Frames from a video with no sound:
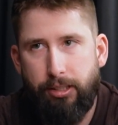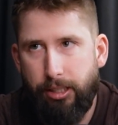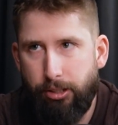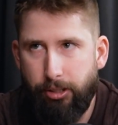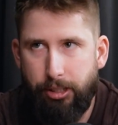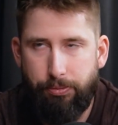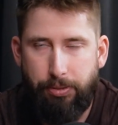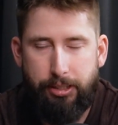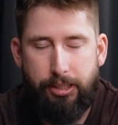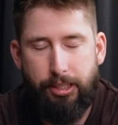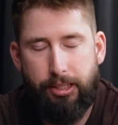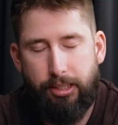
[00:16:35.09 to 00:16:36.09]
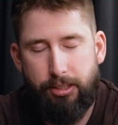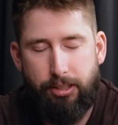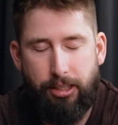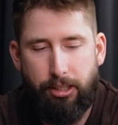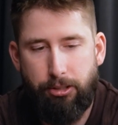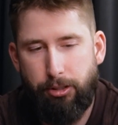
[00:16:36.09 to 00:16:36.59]
Like green if I did it,
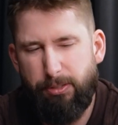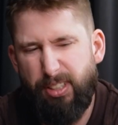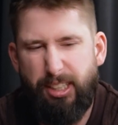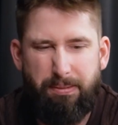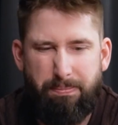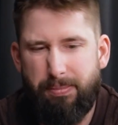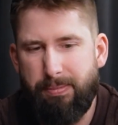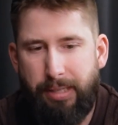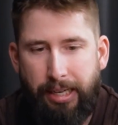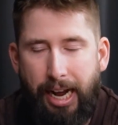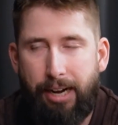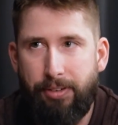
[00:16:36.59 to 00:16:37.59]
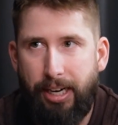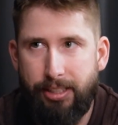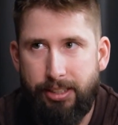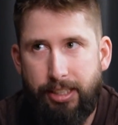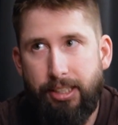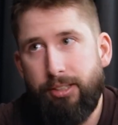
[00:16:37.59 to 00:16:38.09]
yellow if I
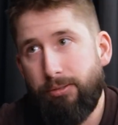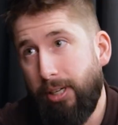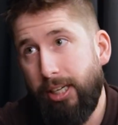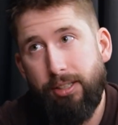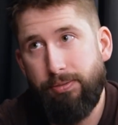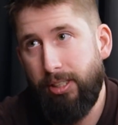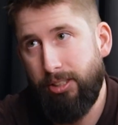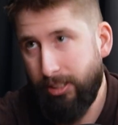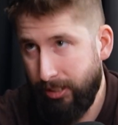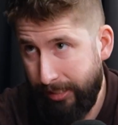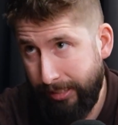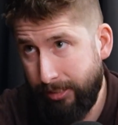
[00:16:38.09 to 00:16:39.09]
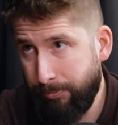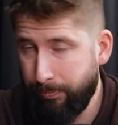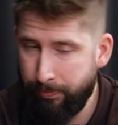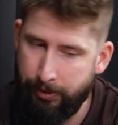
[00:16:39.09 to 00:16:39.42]
half-assed it, and red if I just didn't.